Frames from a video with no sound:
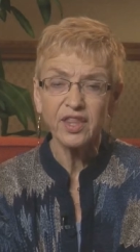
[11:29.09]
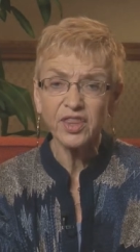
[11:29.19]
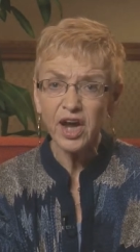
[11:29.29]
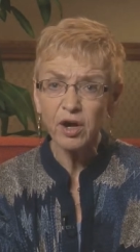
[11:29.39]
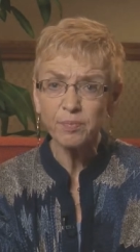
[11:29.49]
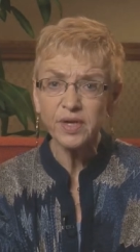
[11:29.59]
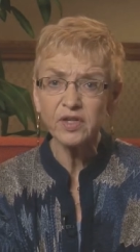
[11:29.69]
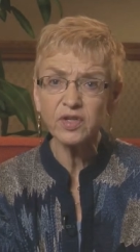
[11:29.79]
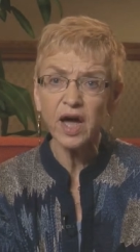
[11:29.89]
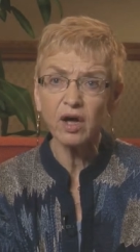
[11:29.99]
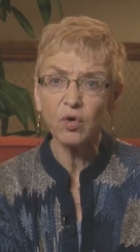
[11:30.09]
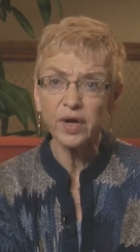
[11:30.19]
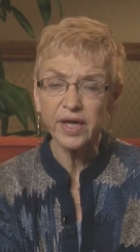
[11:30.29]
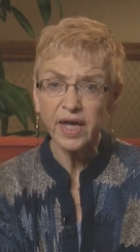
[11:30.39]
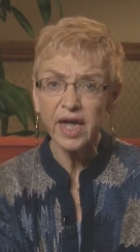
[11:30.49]
therapies,
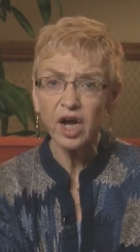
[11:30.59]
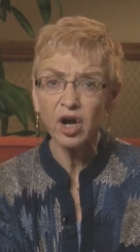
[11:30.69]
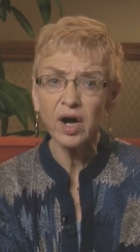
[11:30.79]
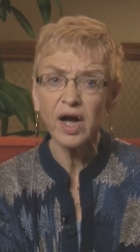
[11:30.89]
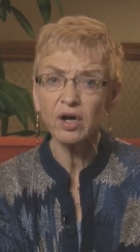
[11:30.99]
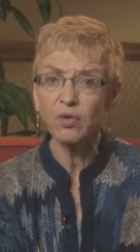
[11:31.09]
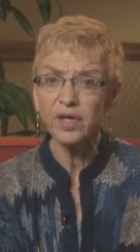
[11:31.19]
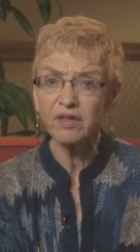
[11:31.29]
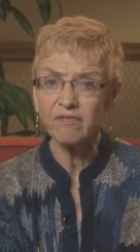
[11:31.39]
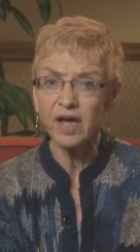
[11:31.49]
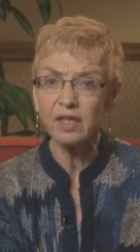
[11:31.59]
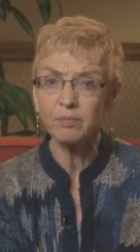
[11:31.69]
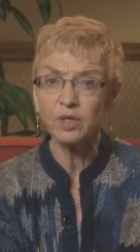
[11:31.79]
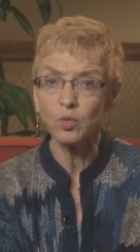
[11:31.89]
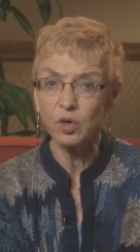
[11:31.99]
ongoing care, ongoing
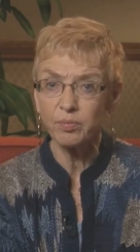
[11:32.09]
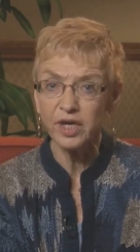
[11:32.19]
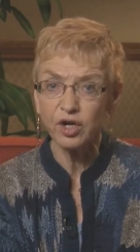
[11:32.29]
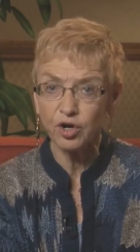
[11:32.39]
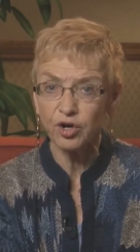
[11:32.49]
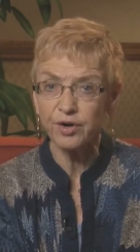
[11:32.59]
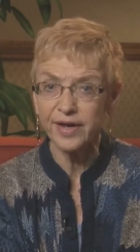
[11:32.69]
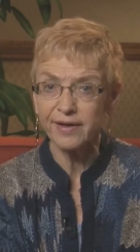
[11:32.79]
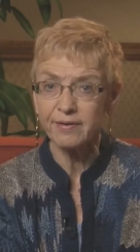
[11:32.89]
development will be occurring.